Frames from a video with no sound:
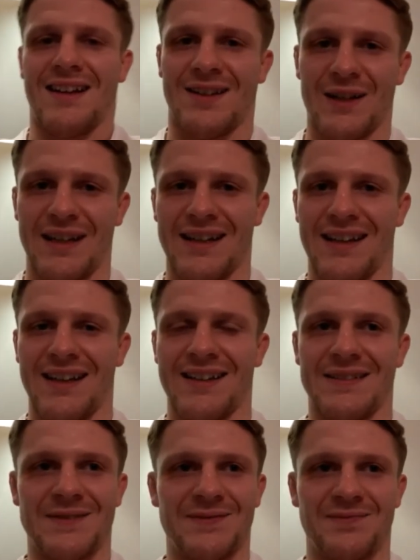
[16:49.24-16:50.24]

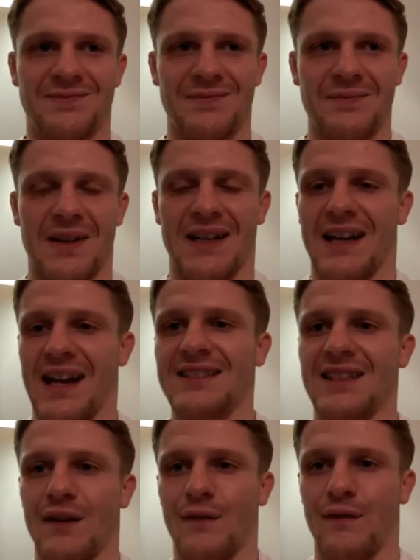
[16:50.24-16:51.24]

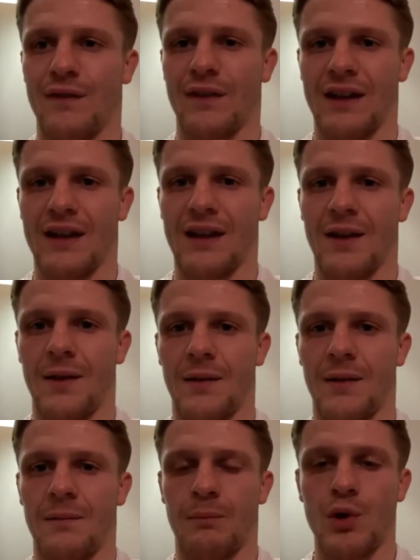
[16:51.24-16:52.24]
Aggressive,
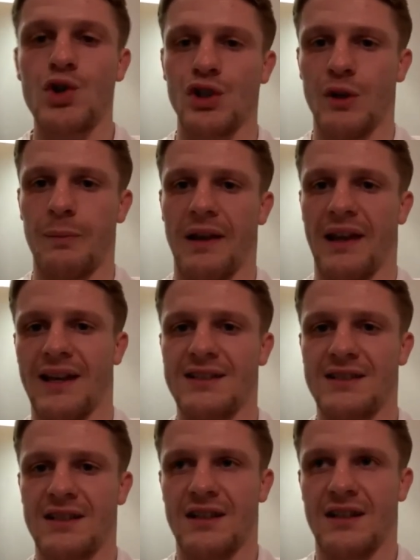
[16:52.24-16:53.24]
pushing the
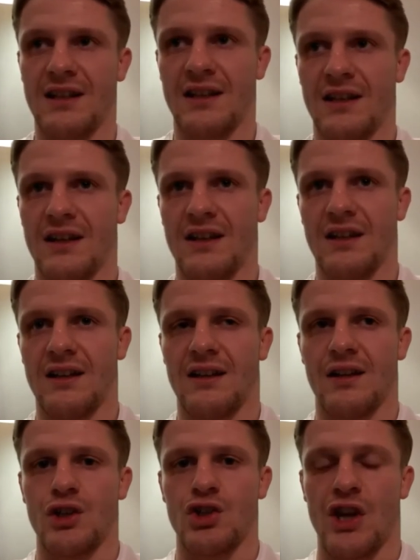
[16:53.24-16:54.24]
pace,
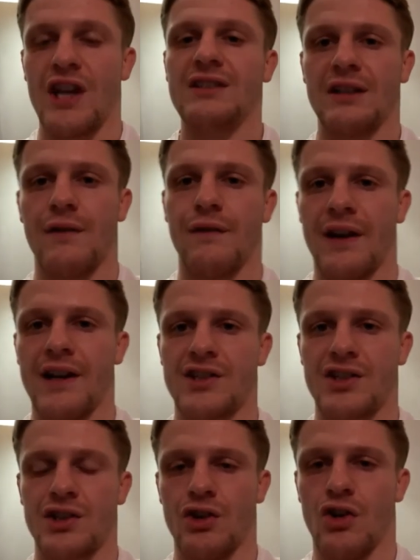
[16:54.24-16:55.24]
chasing a
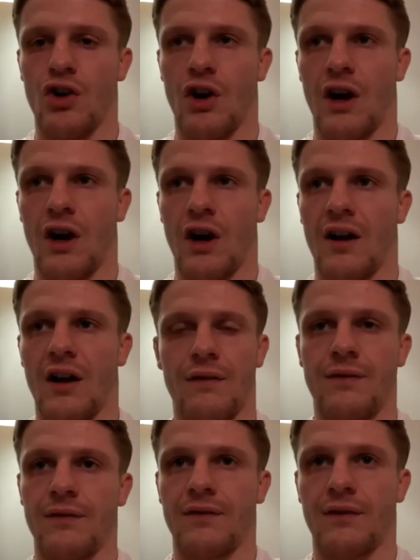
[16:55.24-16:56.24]
finish. You know,
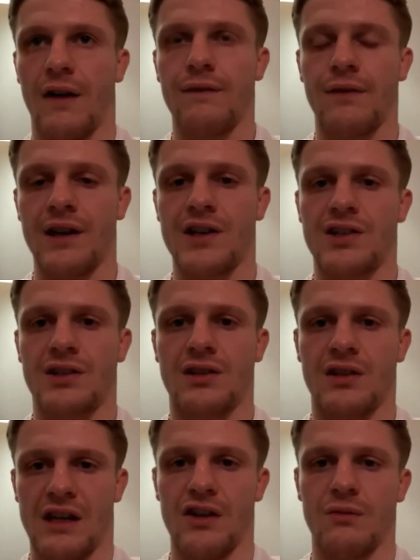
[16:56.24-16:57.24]
I've finished
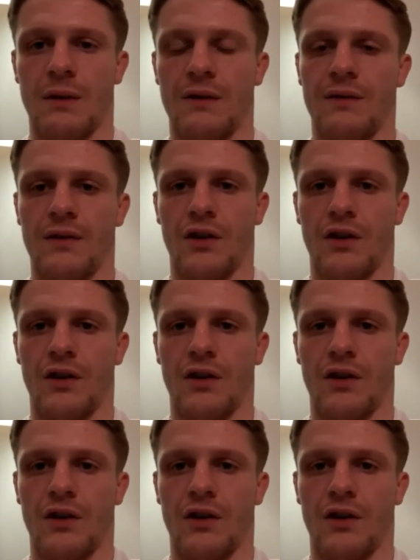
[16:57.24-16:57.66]
three of my